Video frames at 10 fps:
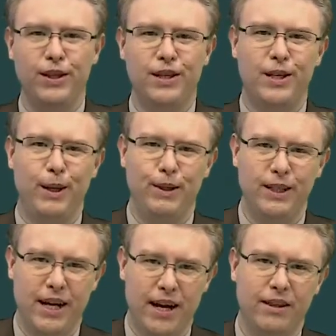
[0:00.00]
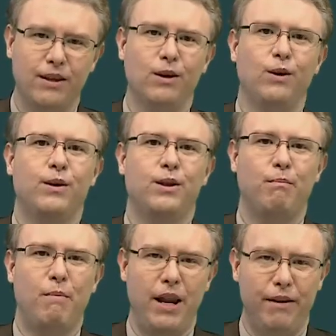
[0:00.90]
bring the team together, look at
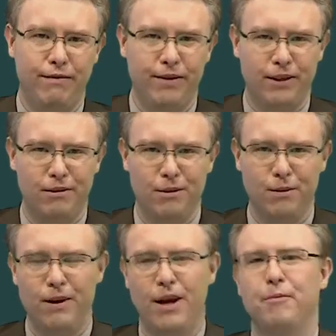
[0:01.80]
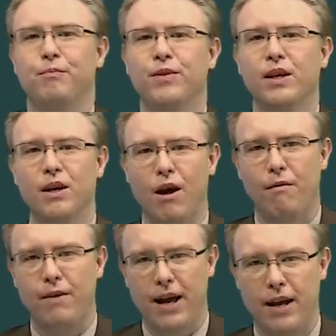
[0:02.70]
the benefits, okay?
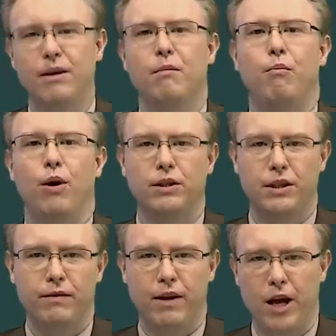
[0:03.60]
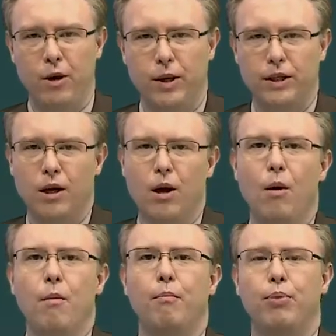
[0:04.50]
Again, positive language,
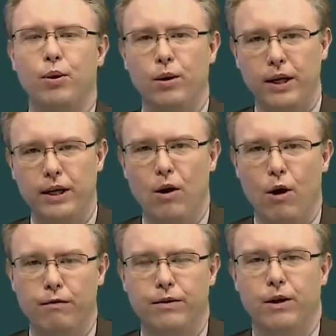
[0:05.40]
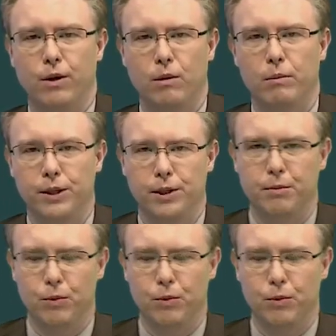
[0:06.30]
pulling often accomplishes